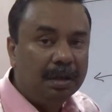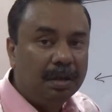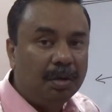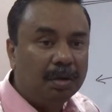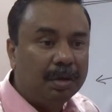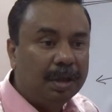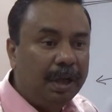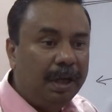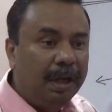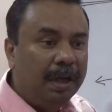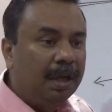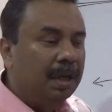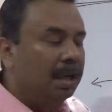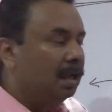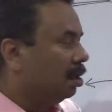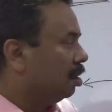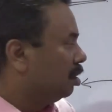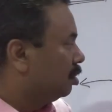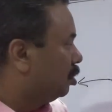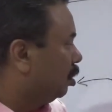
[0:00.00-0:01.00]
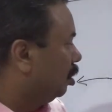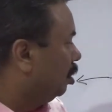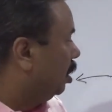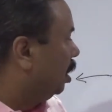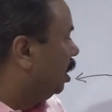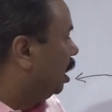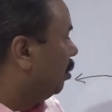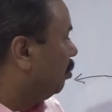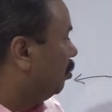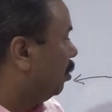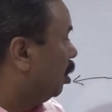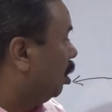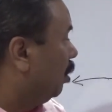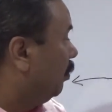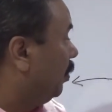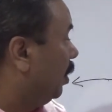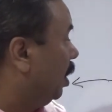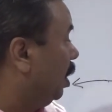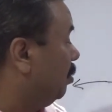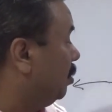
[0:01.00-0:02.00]
Okay, so number
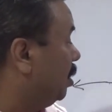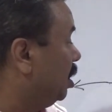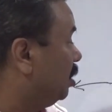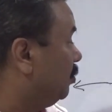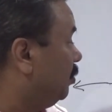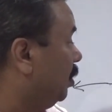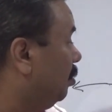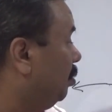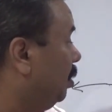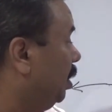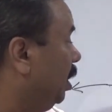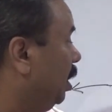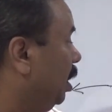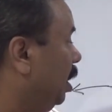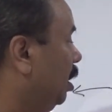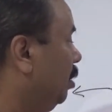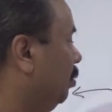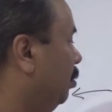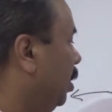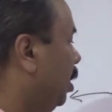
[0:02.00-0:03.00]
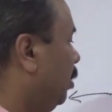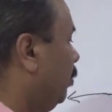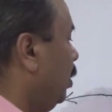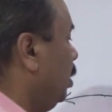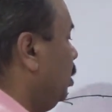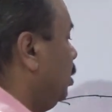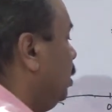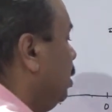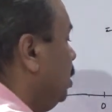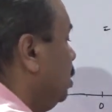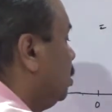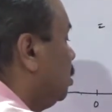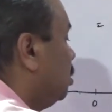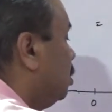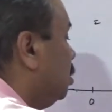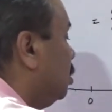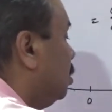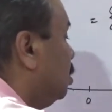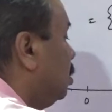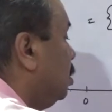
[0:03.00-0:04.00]
of elements will be in between
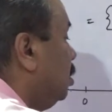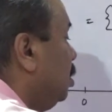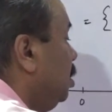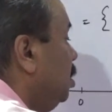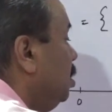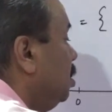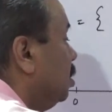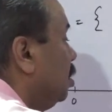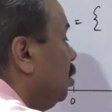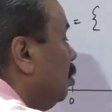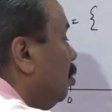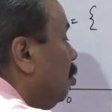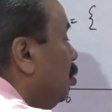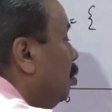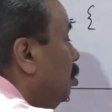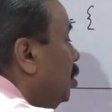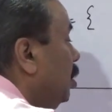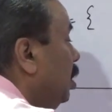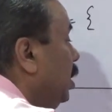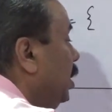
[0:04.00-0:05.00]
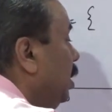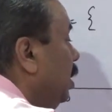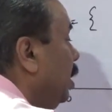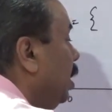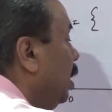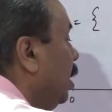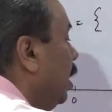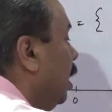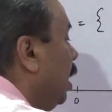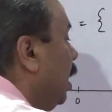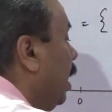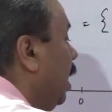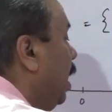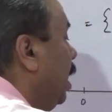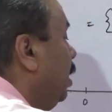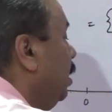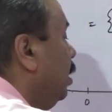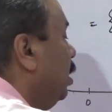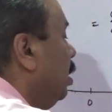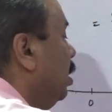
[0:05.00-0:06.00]
this region only,
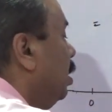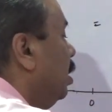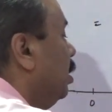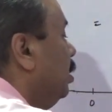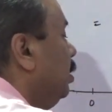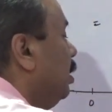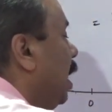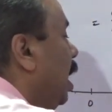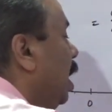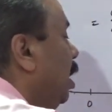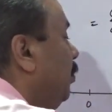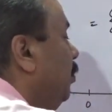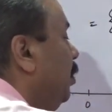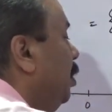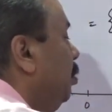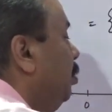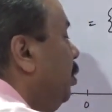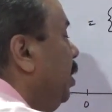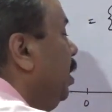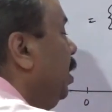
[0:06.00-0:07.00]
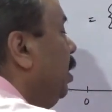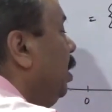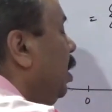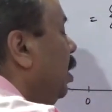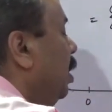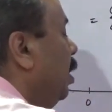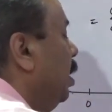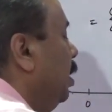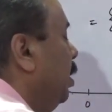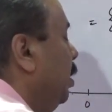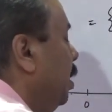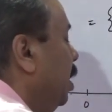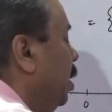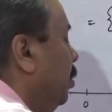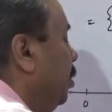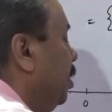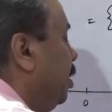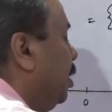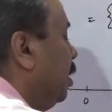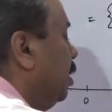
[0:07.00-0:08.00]
and that will be
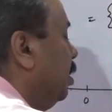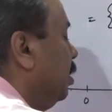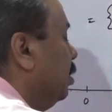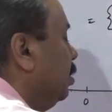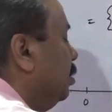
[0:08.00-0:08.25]
limited.